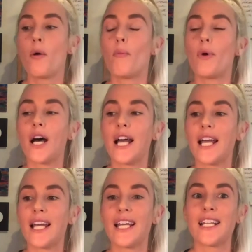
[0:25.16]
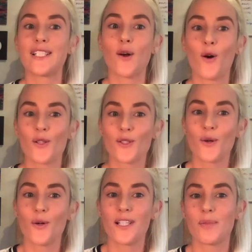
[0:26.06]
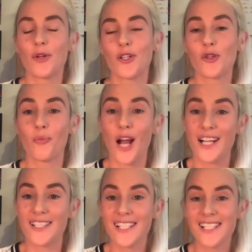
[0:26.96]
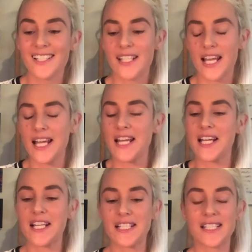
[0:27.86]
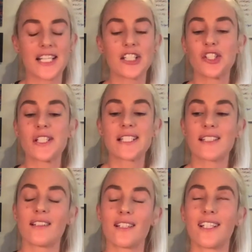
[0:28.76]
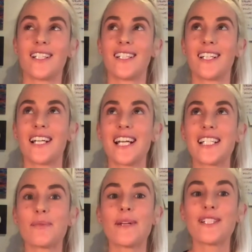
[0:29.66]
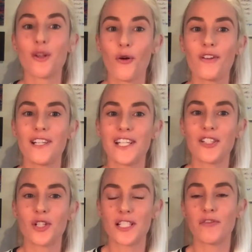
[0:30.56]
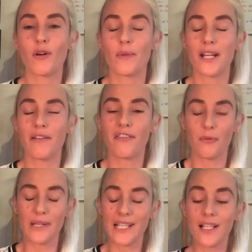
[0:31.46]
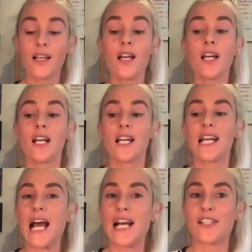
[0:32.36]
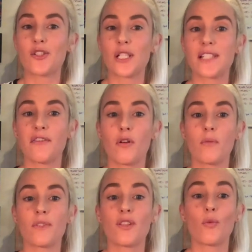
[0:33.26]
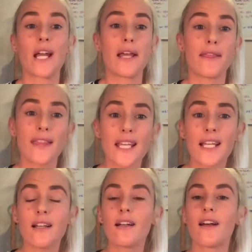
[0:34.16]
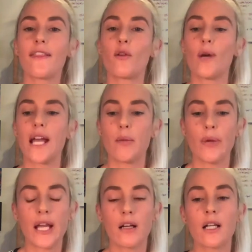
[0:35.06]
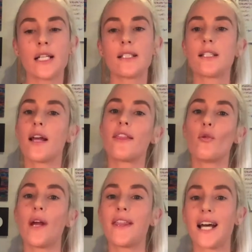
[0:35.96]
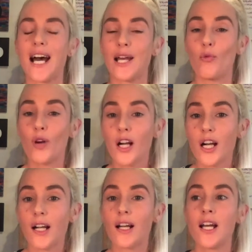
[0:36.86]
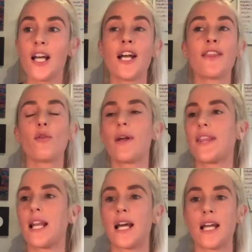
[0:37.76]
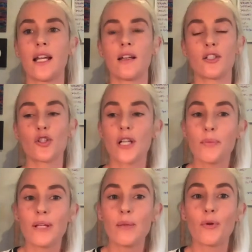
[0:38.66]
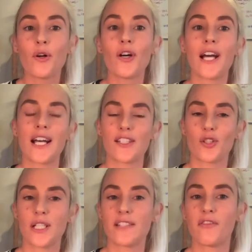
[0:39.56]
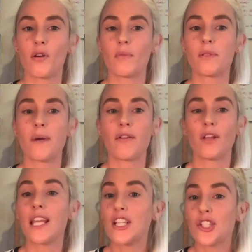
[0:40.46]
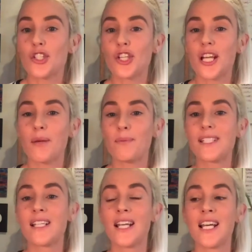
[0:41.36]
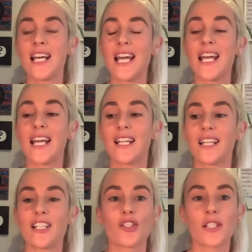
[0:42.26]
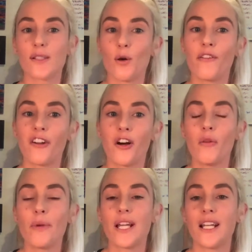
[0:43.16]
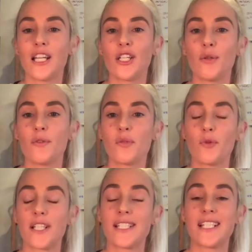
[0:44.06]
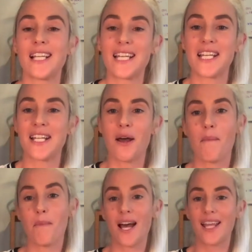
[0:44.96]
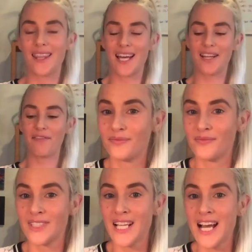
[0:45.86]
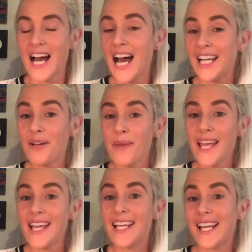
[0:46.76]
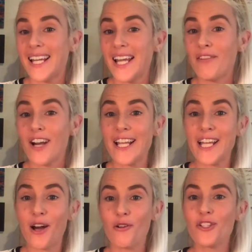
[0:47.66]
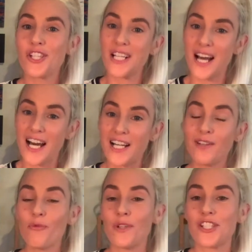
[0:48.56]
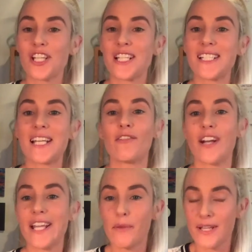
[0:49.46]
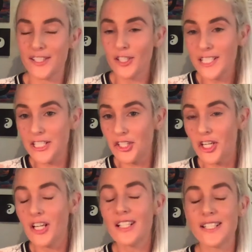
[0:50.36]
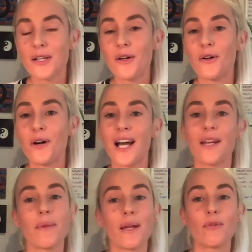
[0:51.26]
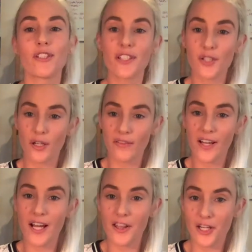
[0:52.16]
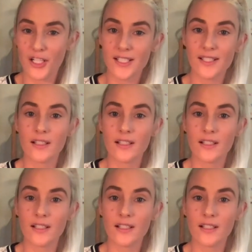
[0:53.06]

but it is also a spiritual practice and it's just it's been totally transformative for me. It has transformed the way I think, the way I parent, the way that I work, the way that I treat people. It has transformed my relationships, and it's just overall been a huge blessing in my life. I am a Gendai Reiki Ho Shihan, which is a Reiki master teacher, so I am able to certify others.